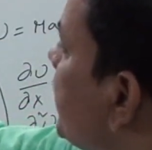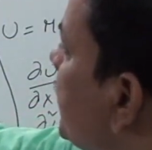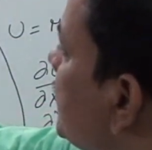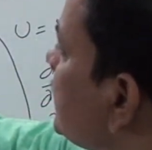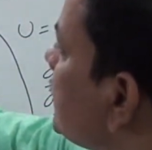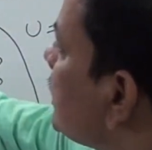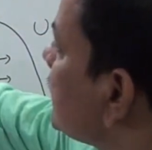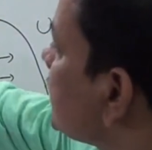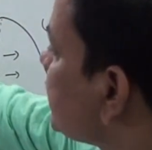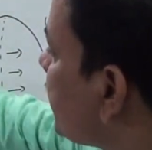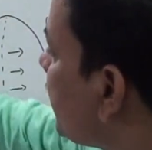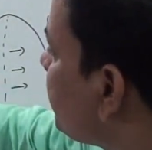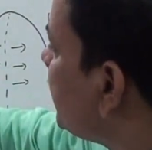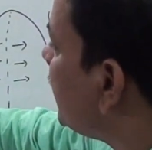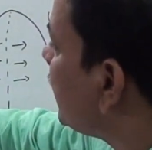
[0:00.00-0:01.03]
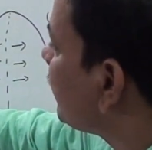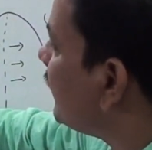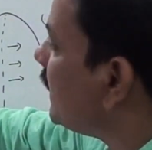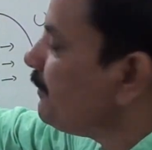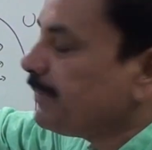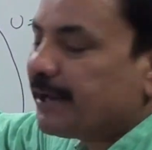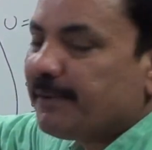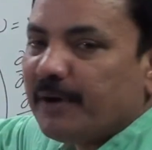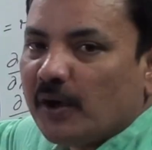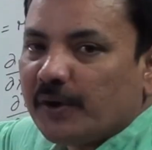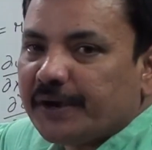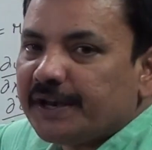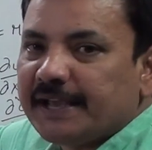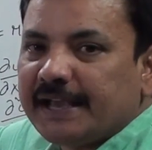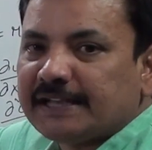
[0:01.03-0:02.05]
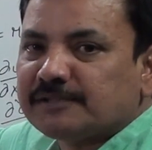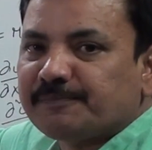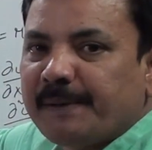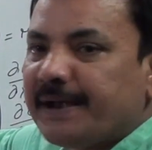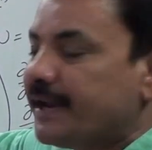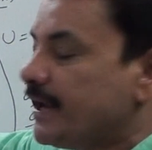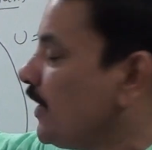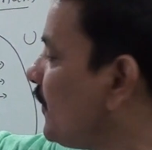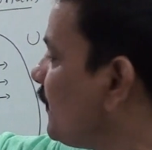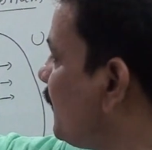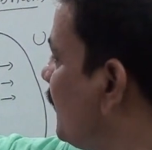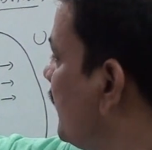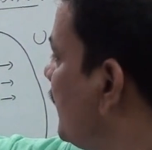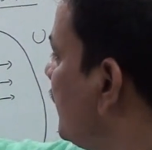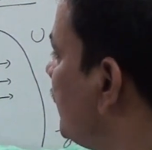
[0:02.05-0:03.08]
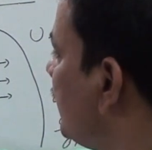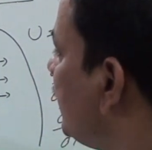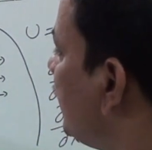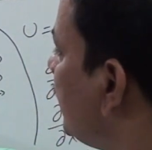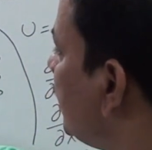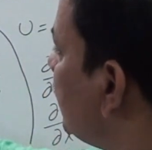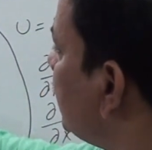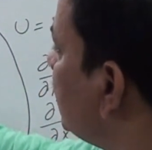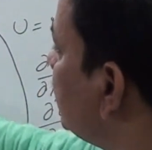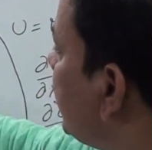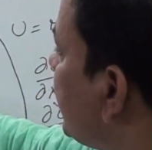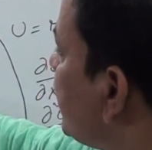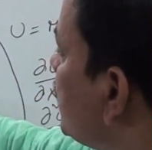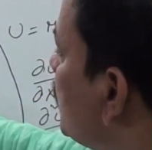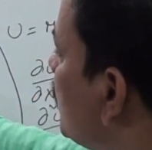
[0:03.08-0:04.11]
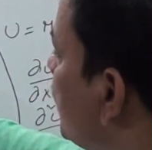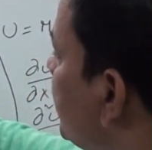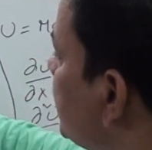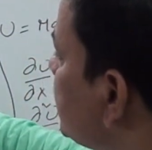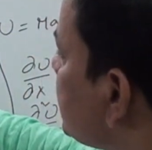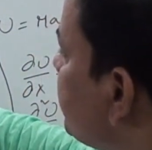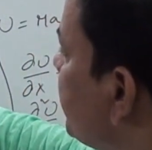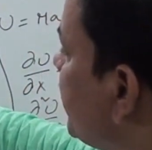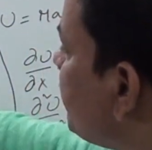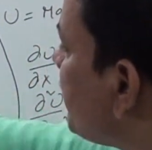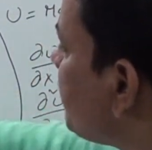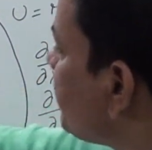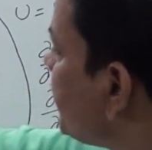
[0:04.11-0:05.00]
is stable equilibrium, already I explained enough. Then u is minimum